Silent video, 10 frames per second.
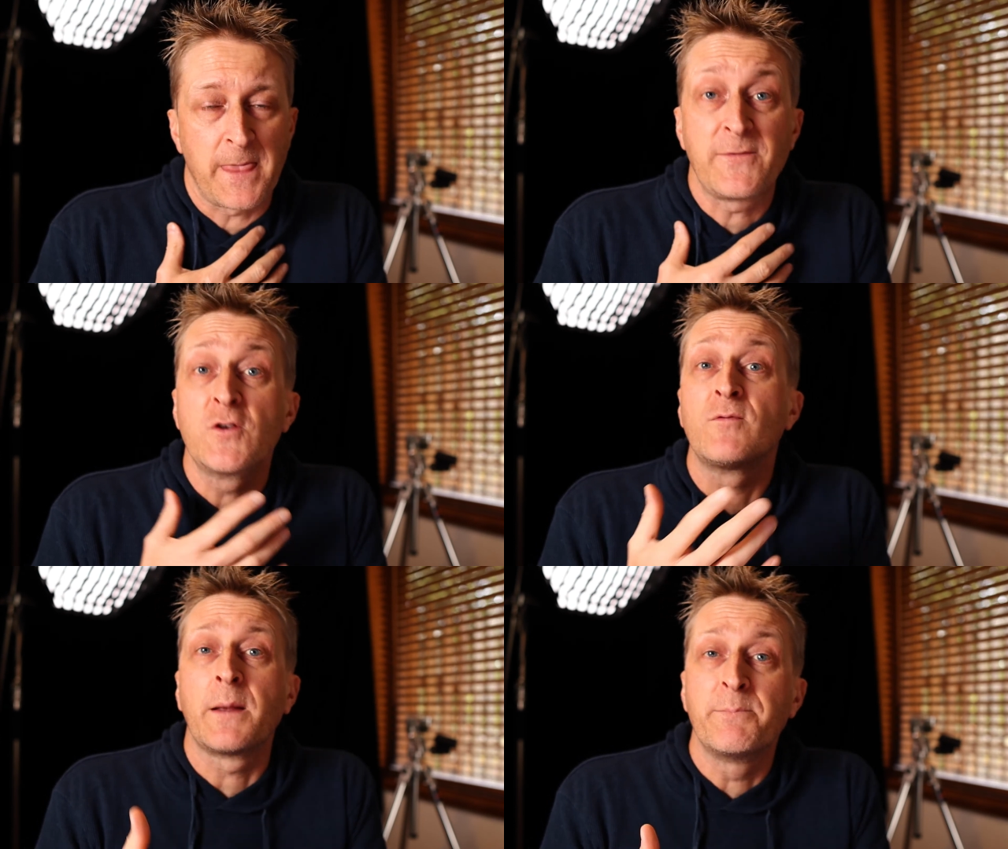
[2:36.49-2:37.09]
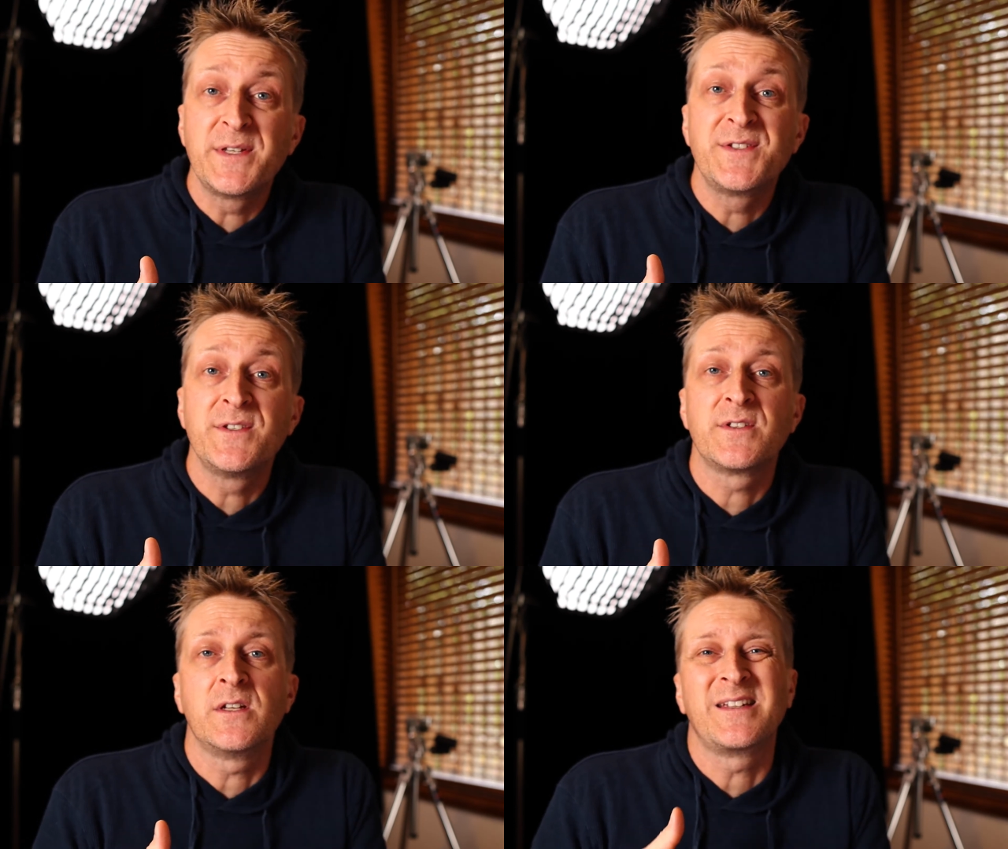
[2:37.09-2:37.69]
If you run a
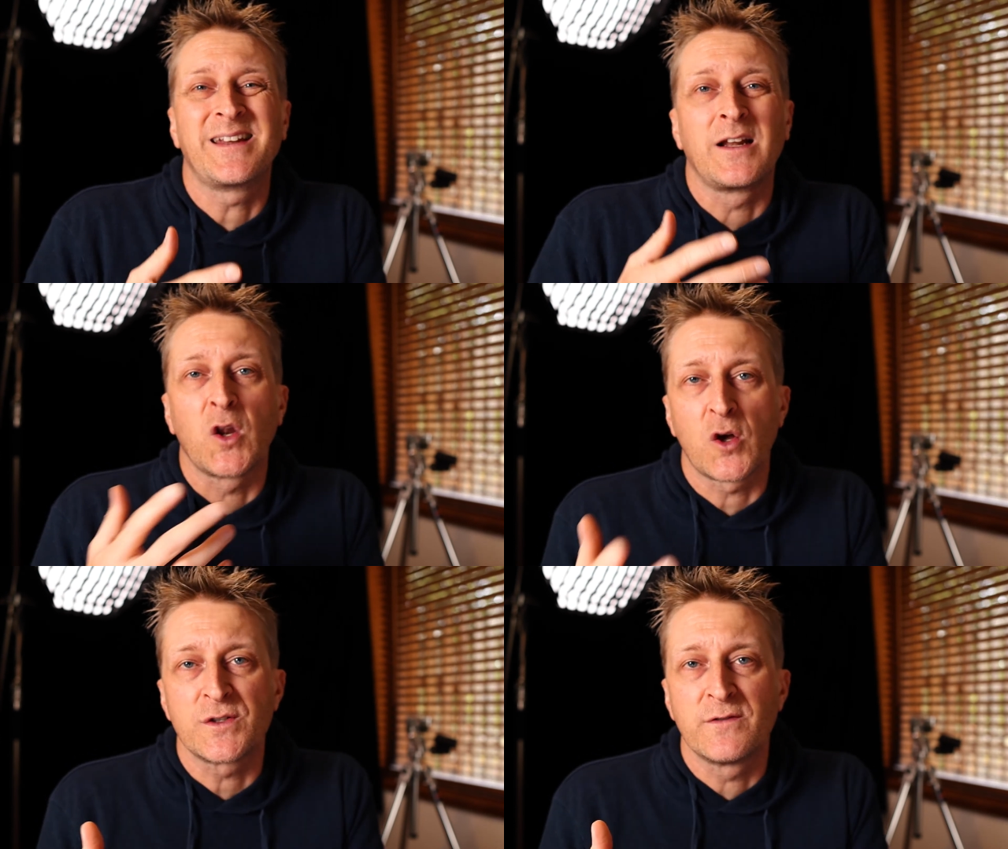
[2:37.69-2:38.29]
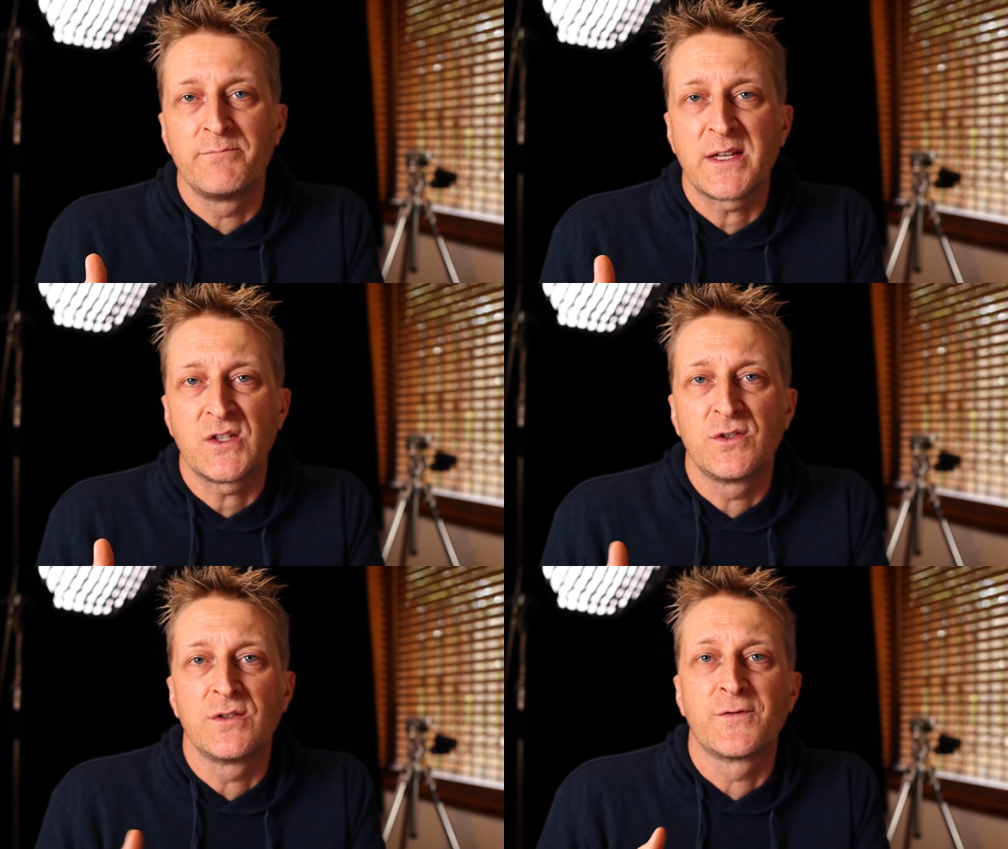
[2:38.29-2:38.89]
business and you're getting lots of
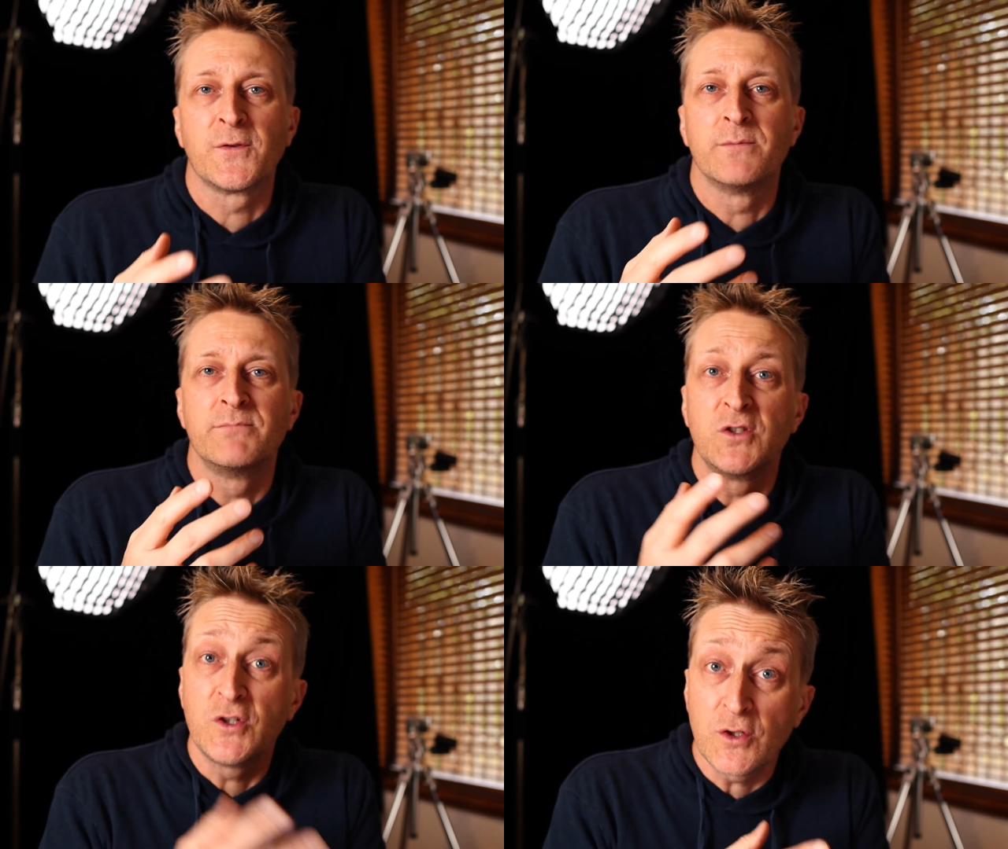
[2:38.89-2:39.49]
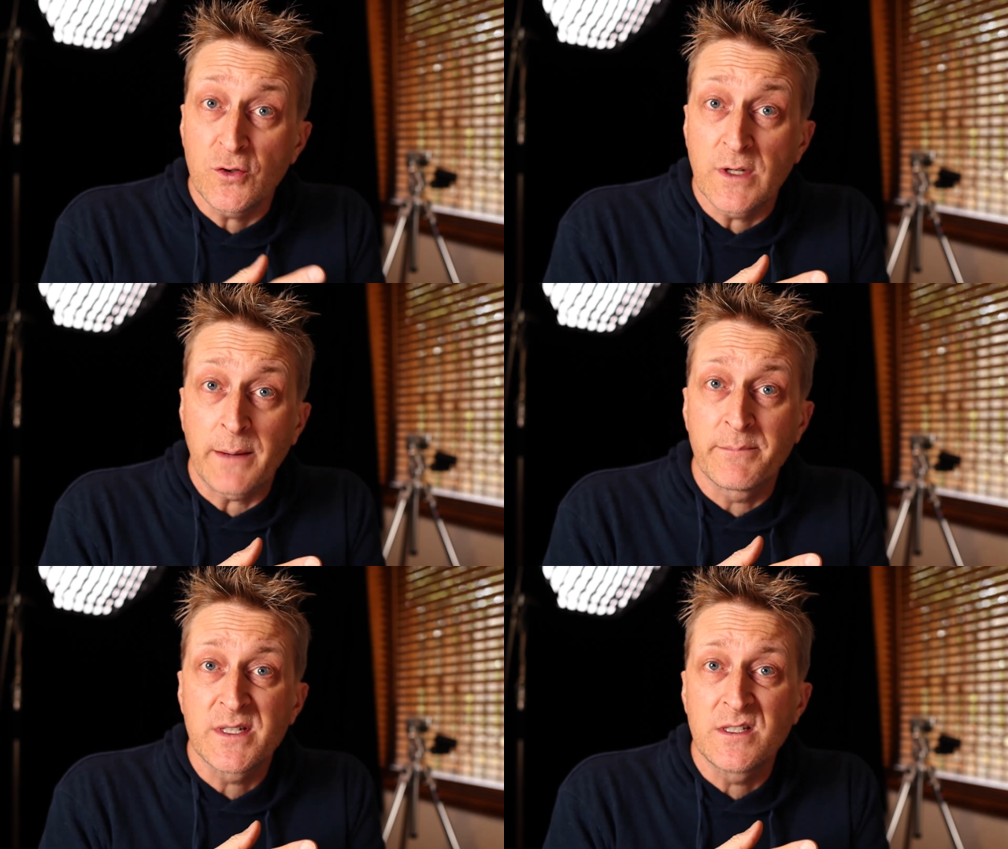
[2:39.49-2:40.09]
messages from new
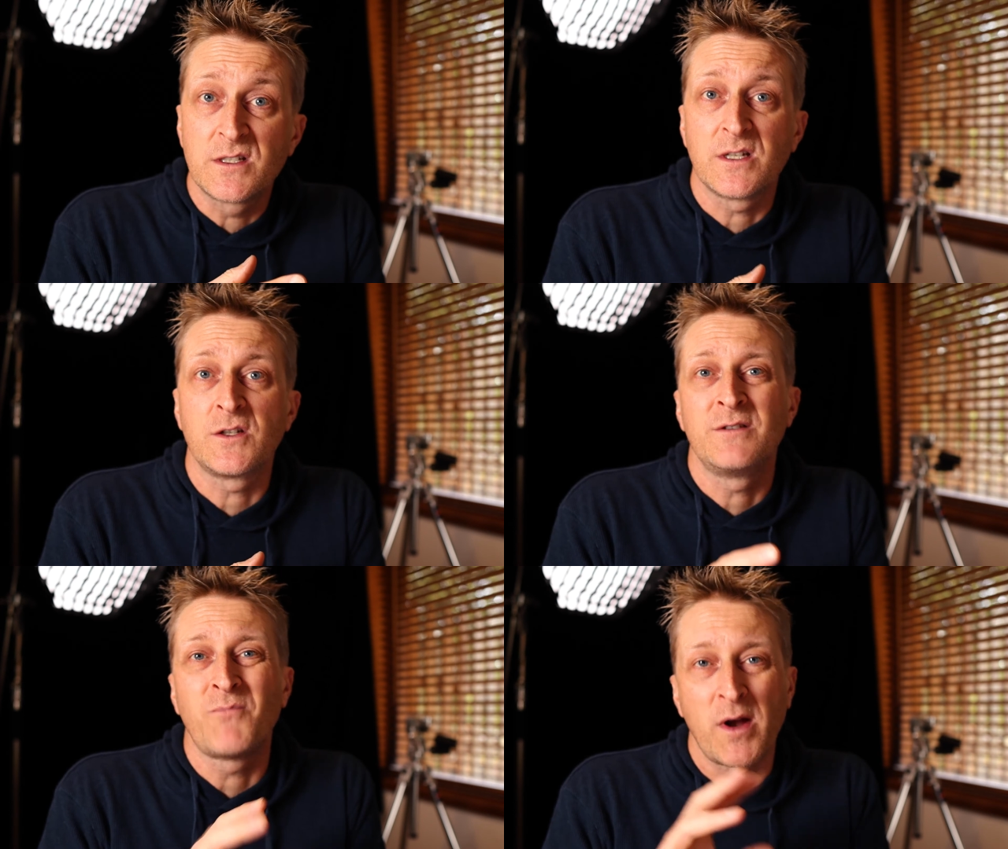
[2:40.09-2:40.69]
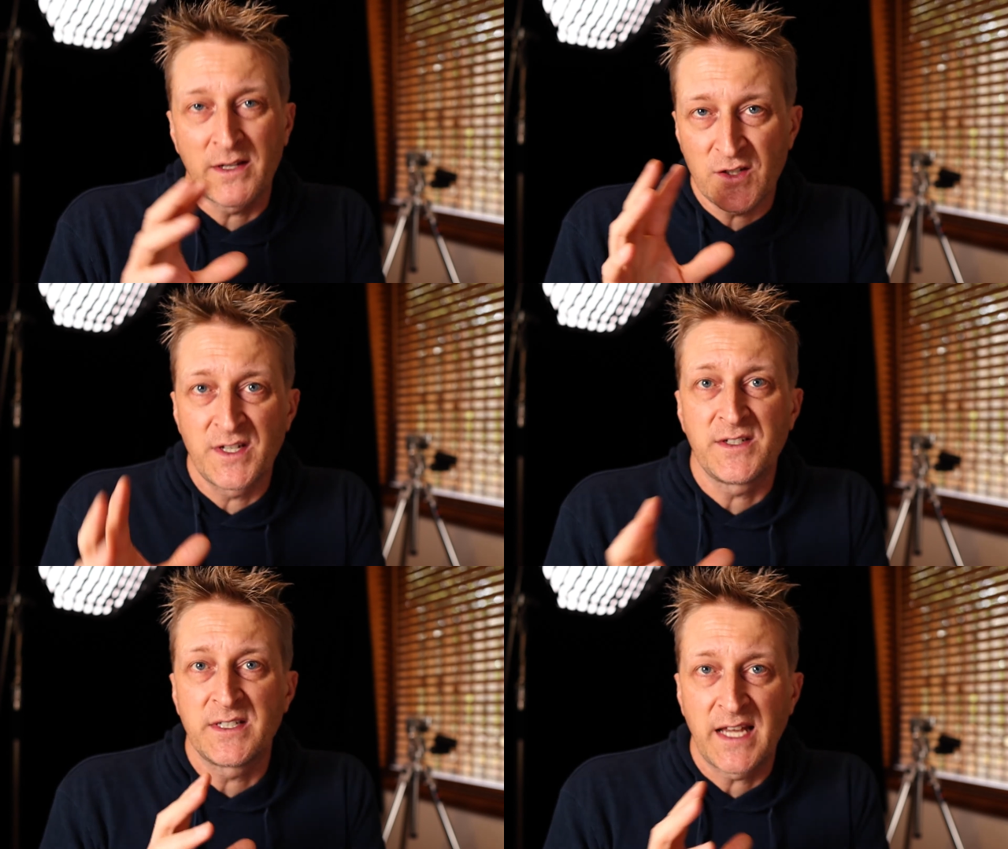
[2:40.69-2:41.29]
numbers, you might just
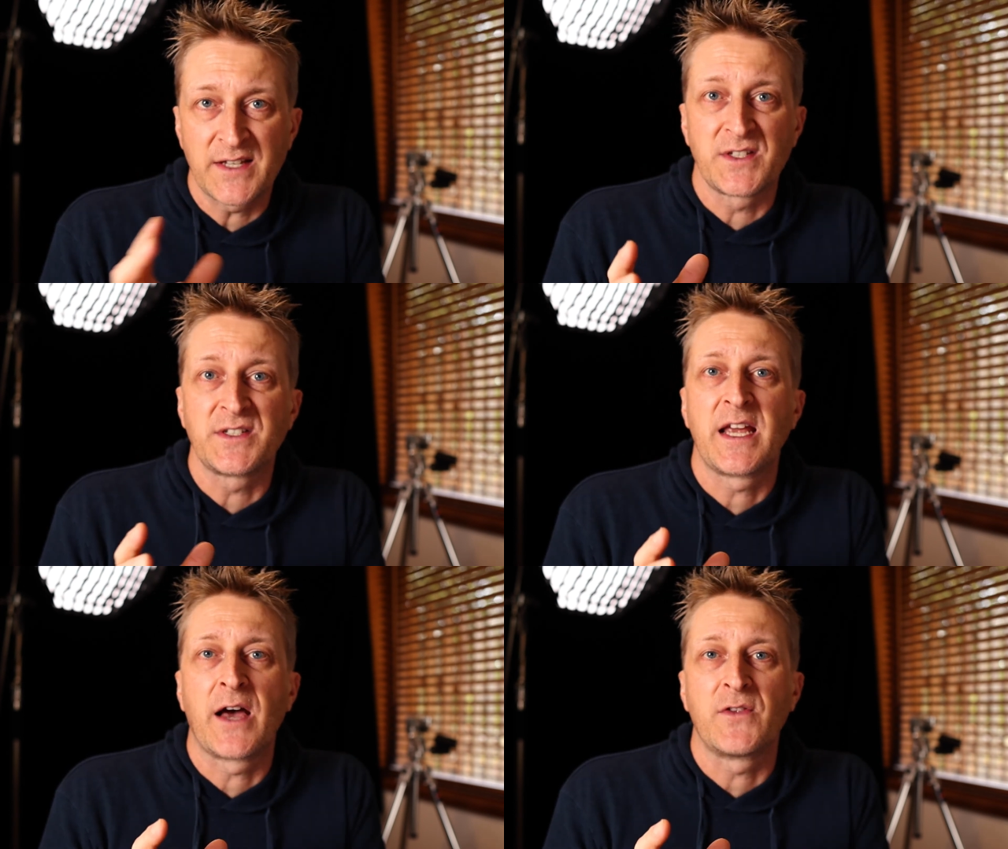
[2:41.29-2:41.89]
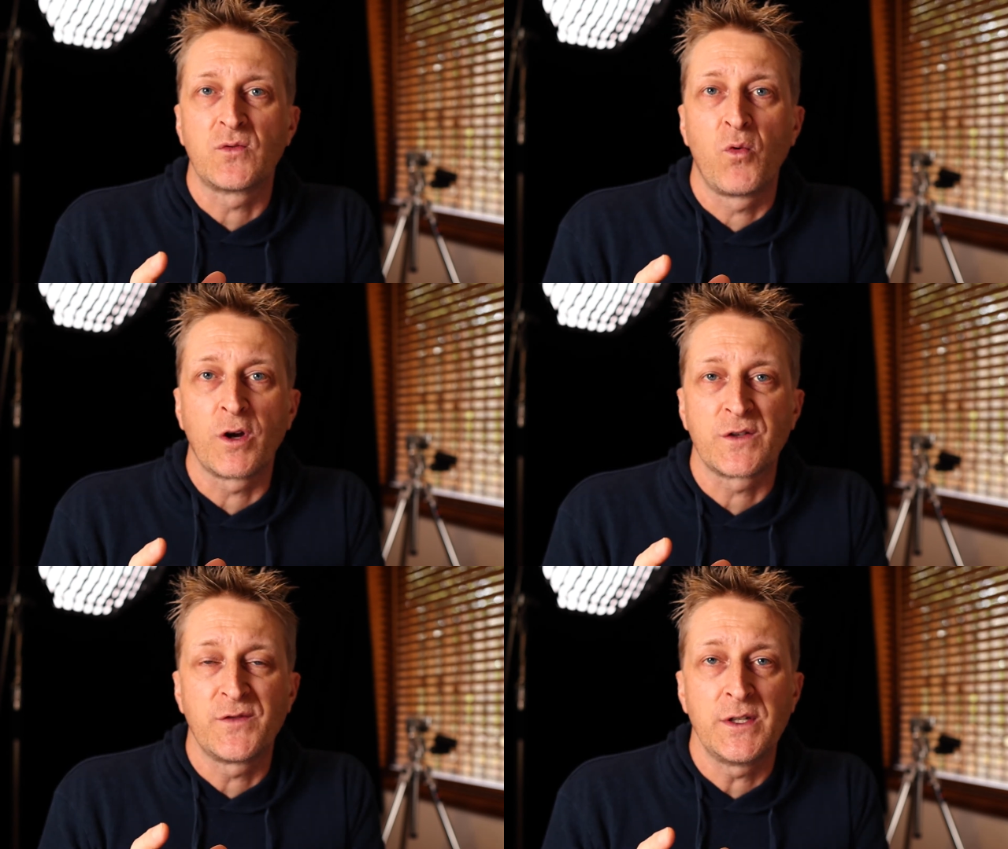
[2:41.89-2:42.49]
need to test to see how this
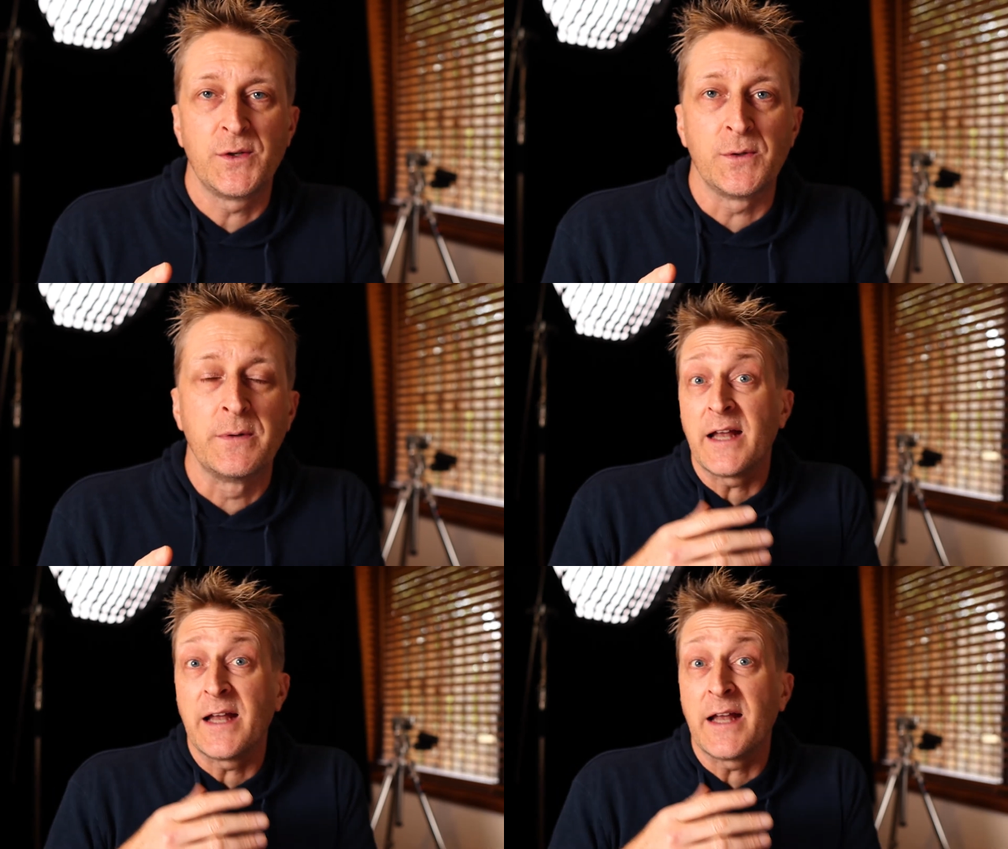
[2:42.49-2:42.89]
works for you.